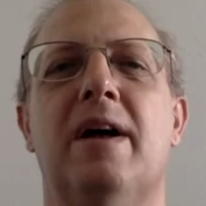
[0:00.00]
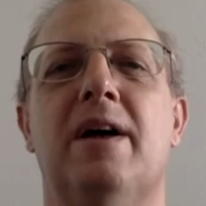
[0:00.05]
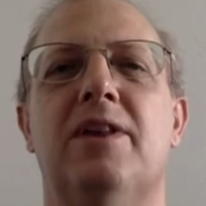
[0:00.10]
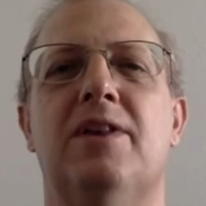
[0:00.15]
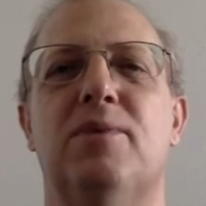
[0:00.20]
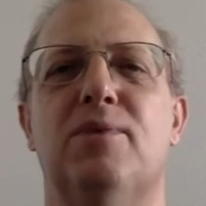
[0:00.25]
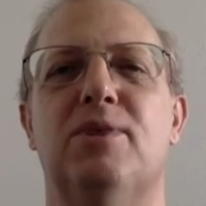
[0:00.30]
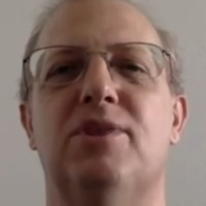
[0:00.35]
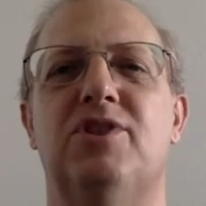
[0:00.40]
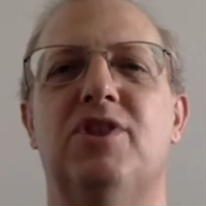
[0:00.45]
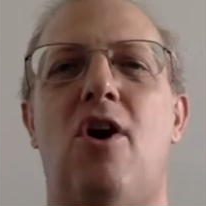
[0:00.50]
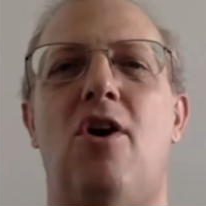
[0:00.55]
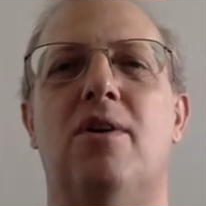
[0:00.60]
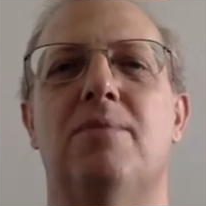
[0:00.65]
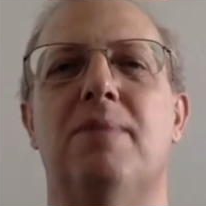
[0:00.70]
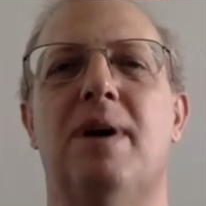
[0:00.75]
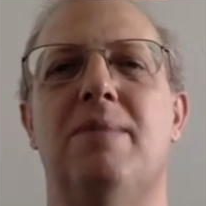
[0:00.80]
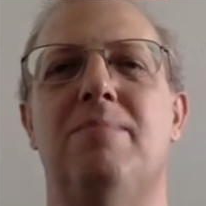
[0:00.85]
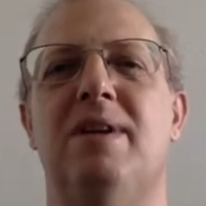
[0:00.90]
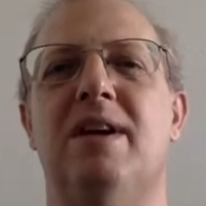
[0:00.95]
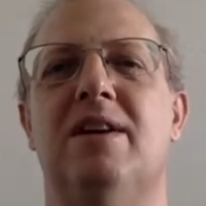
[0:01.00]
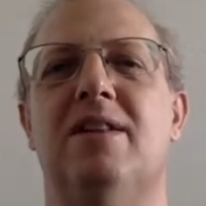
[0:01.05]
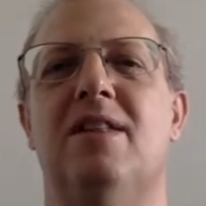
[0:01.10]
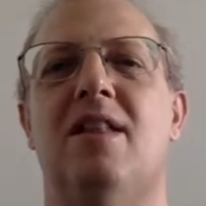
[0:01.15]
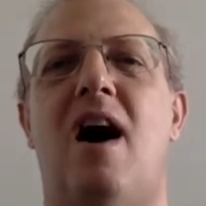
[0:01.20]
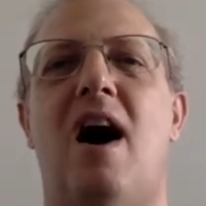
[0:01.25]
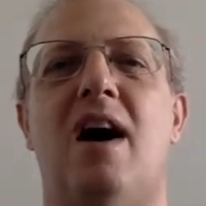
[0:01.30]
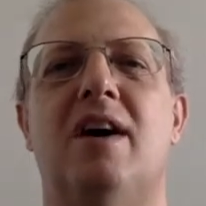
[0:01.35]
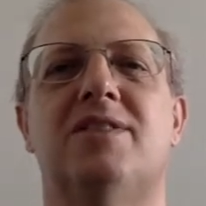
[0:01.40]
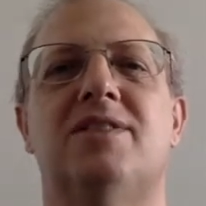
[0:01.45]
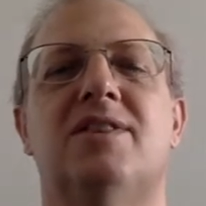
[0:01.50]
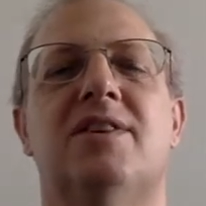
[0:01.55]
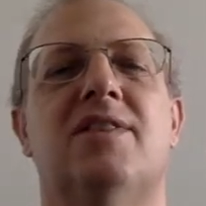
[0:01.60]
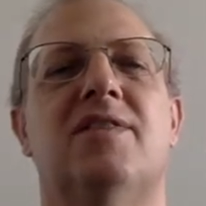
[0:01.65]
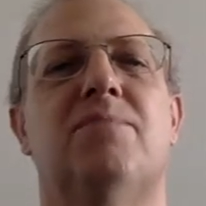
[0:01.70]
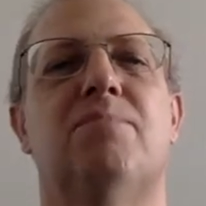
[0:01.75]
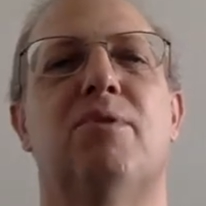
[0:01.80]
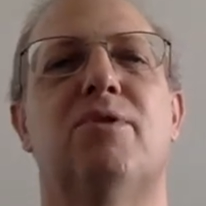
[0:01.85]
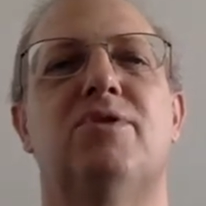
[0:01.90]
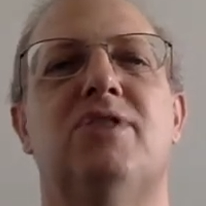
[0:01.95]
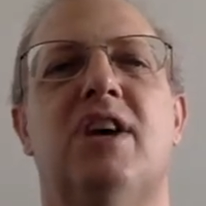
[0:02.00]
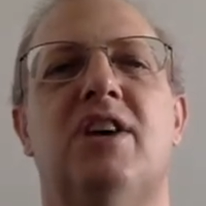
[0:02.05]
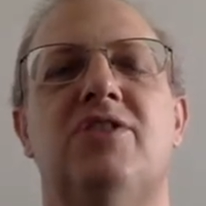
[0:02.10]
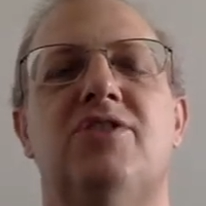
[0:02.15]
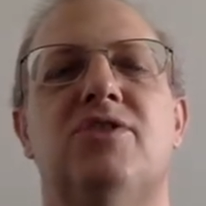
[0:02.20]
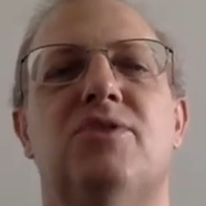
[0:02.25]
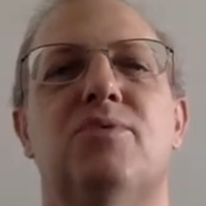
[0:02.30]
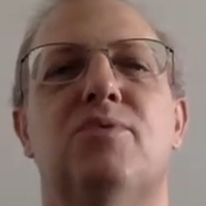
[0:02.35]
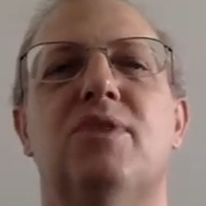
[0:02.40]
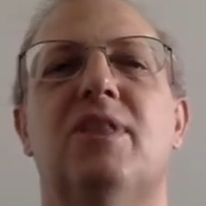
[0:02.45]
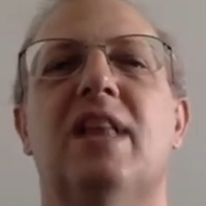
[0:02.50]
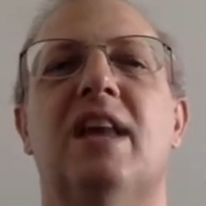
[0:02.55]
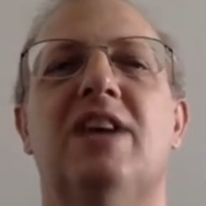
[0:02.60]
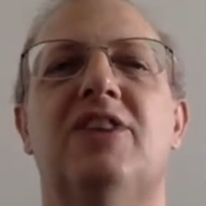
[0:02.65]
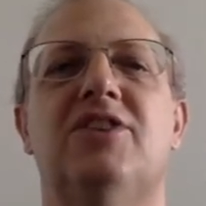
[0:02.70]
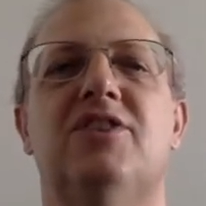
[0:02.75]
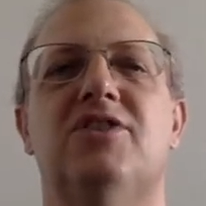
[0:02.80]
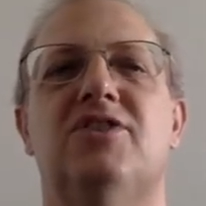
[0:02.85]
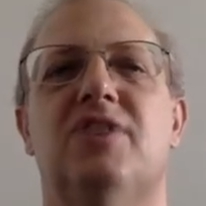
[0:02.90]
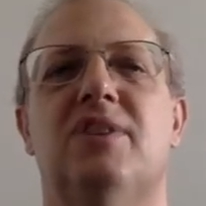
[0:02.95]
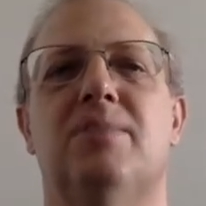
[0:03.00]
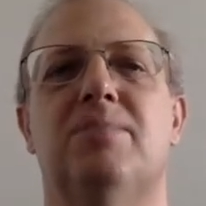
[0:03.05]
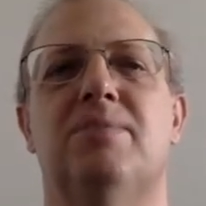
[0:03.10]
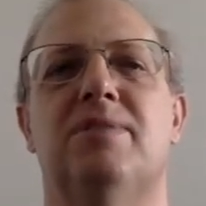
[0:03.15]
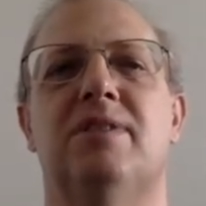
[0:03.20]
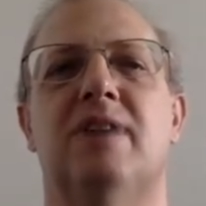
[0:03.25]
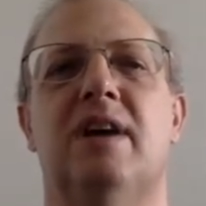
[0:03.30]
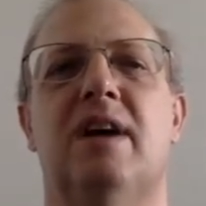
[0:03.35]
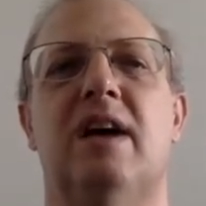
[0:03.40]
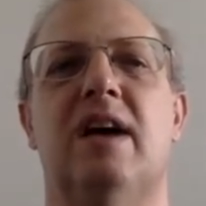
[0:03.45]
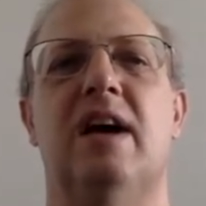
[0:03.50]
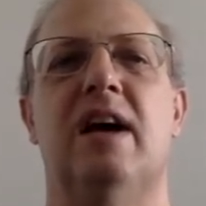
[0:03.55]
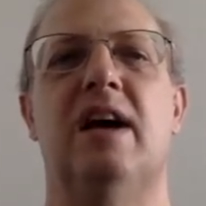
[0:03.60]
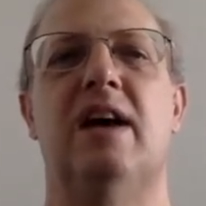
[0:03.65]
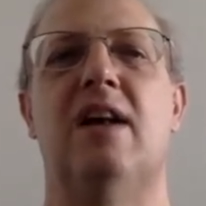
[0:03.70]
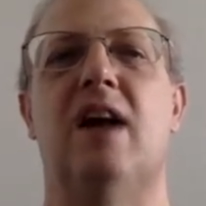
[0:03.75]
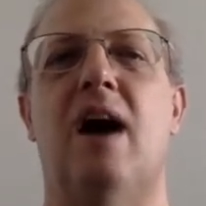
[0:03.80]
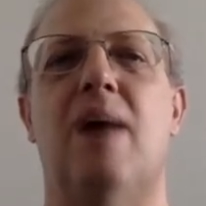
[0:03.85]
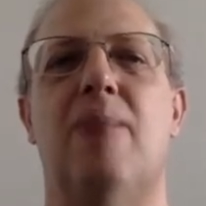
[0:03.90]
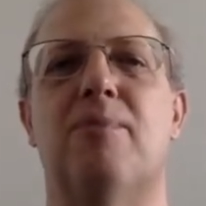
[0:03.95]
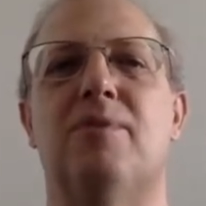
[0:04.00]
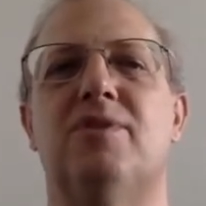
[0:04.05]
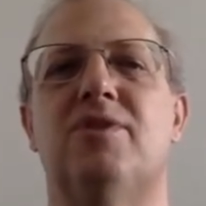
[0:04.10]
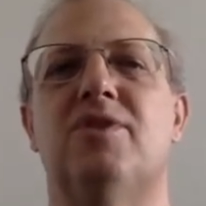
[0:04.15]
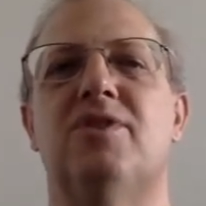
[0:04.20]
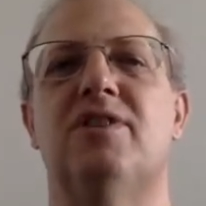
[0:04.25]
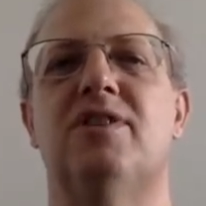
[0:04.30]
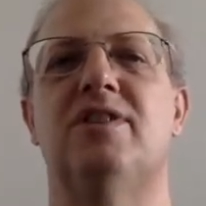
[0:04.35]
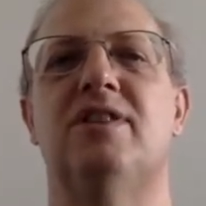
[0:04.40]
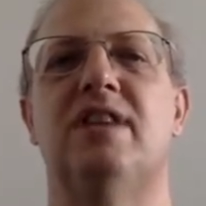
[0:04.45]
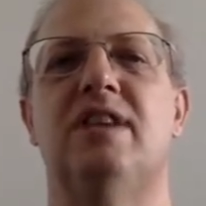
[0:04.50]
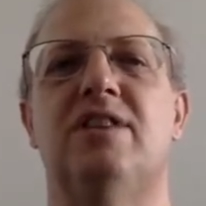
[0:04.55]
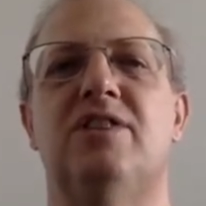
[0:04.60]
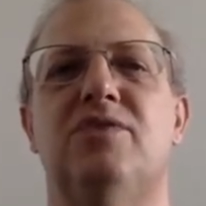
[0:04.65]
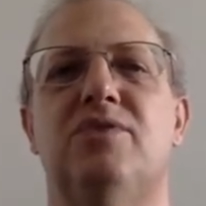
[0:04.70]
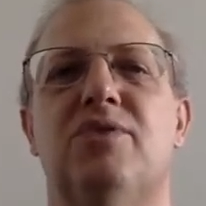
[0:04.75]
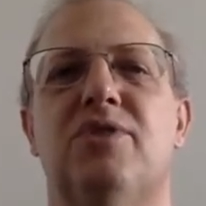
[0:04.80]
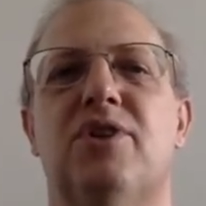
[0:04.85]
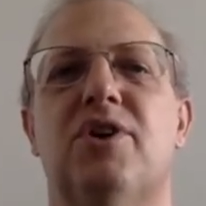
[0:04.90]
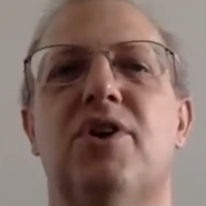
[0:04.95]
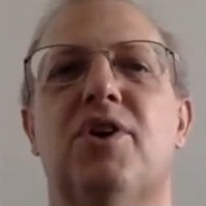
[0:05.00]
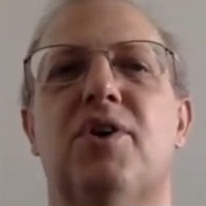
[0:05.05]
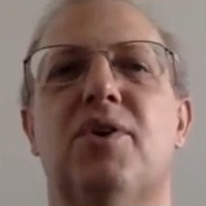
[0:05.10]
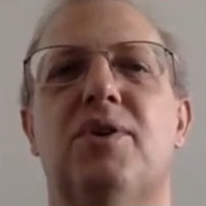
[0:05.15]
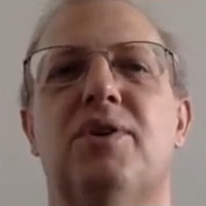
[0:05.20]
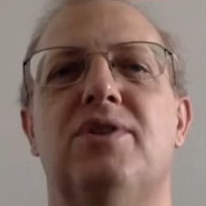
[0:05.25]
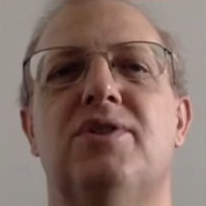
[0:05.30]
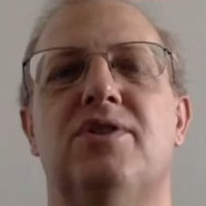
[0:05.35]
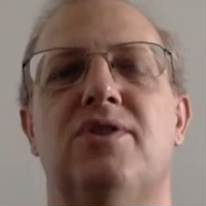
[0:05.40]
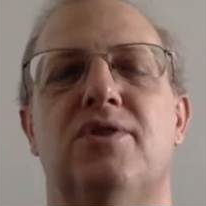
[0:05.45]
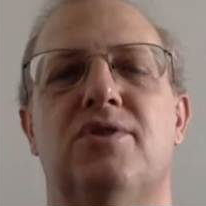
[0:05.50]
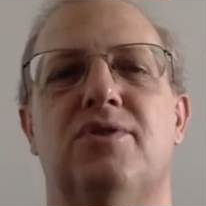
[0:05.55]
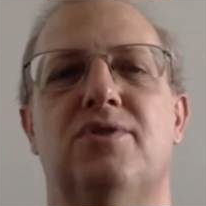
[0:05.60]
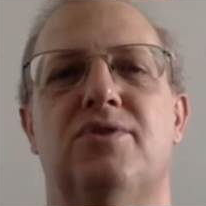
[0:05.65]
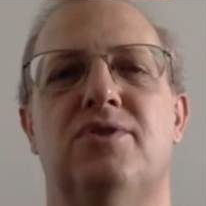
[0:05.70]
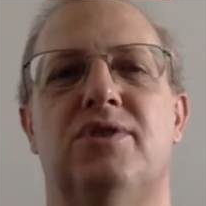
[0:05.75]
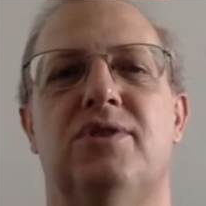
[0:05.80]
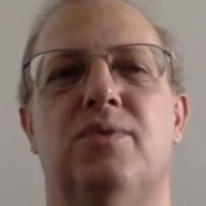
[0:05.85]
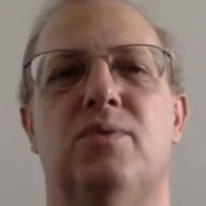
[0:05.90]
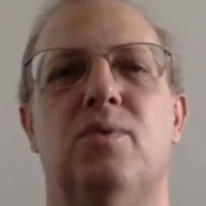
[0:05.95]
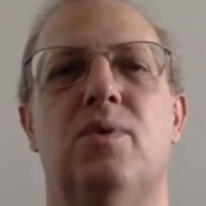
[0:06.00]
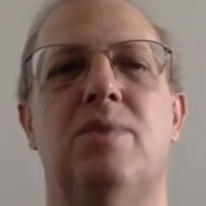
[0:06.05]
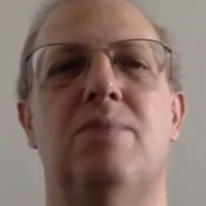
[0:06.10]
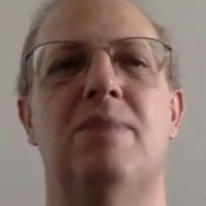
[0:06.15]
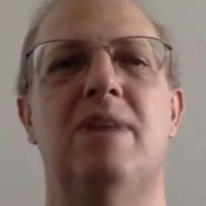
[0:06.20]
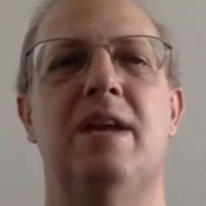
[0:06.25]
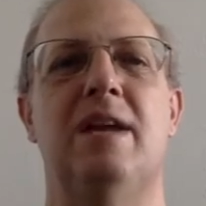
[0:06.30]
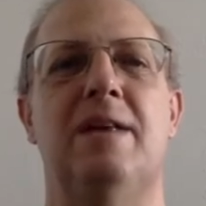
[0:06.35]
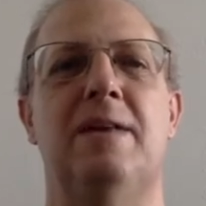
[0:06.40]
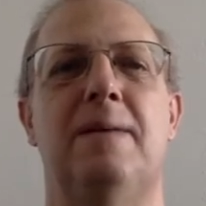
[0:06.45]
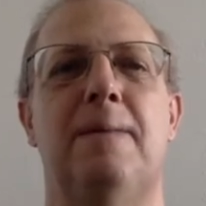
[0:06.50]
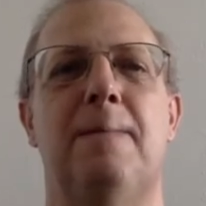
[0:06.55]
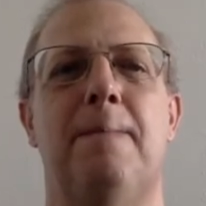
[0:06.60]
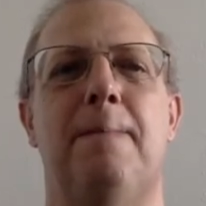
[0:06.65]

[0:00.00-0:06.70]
The result may be a loss of potential relationships and opportunity to encourage those we meet.